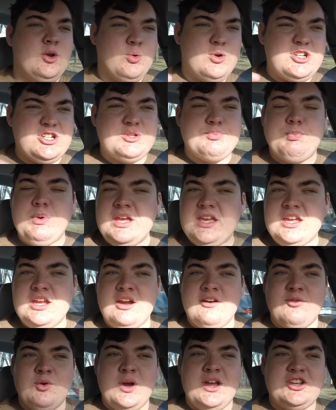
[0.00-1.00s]
Which,
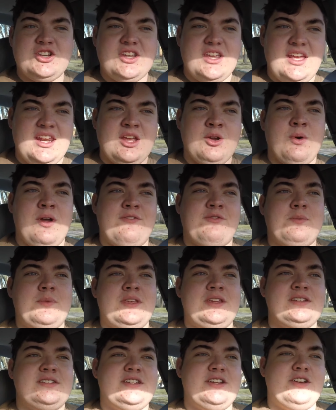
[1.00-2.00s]
speaking of which, getting away from
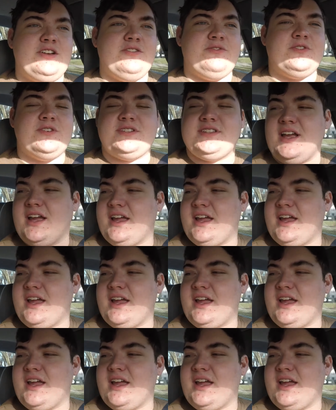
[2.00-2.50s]
the interior for a